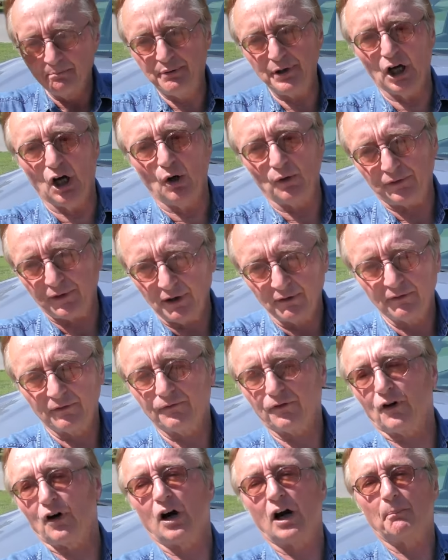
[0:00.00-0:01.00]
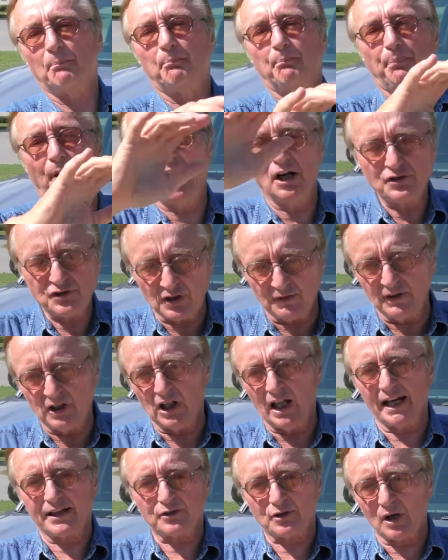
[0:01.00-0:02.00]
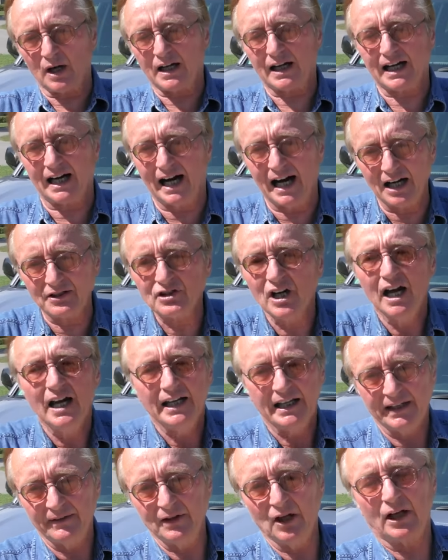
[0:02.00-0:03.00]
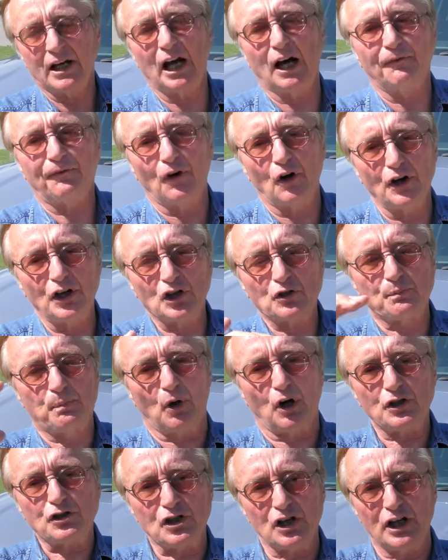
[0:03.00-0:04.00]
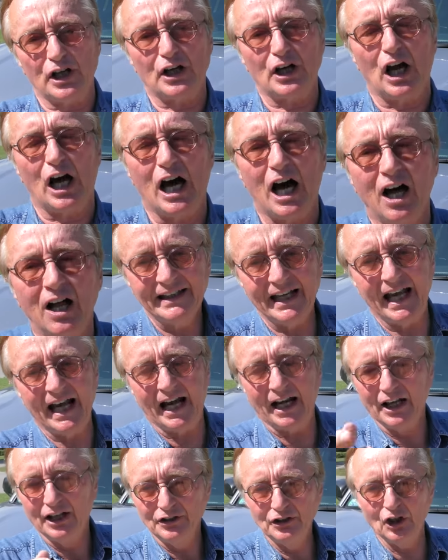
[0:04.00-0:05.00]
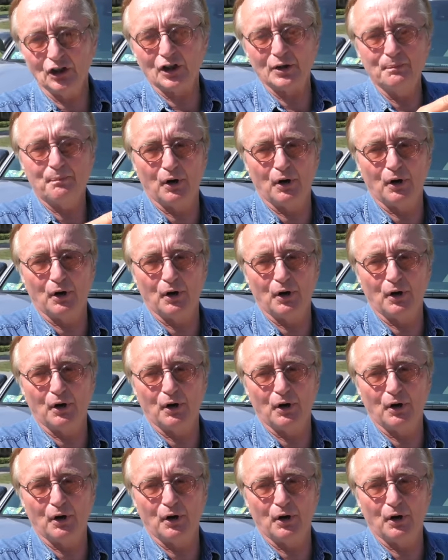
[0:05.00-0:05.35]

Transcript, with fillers: built for a bunch of electric cars. You know California's pushing it all? Yeah, you can